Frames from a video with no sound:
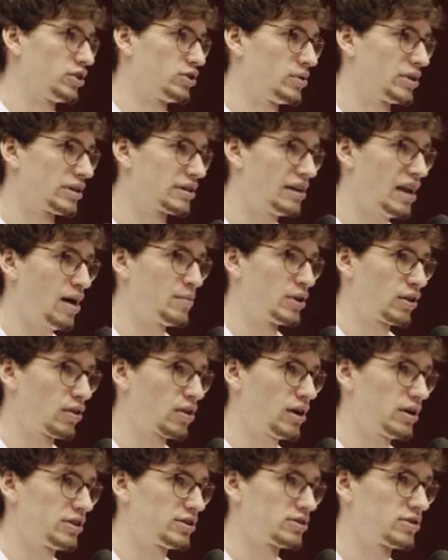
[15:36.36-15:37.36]
I do at Climate
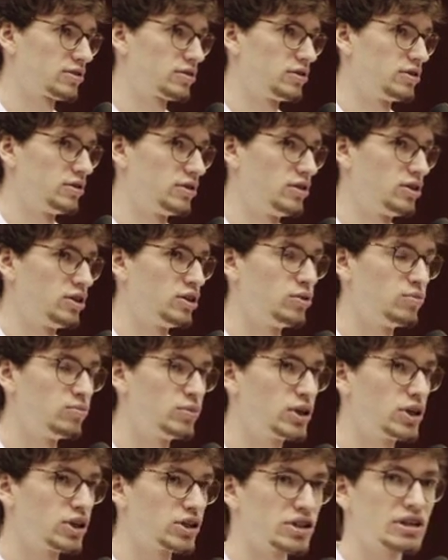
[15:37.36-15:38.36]
Science,
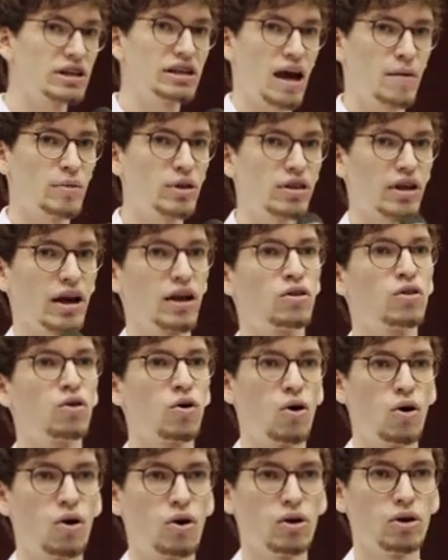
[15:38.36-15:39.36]
because climate science is
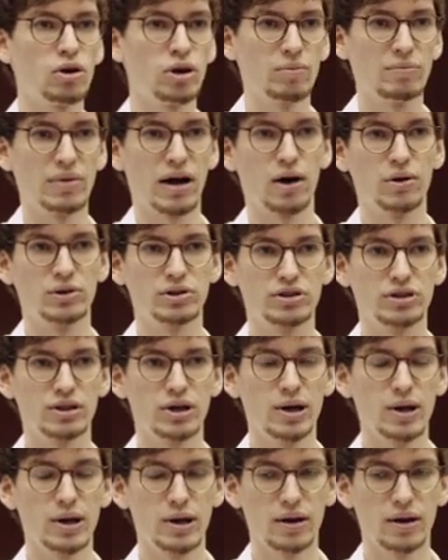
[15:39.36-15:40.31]
all about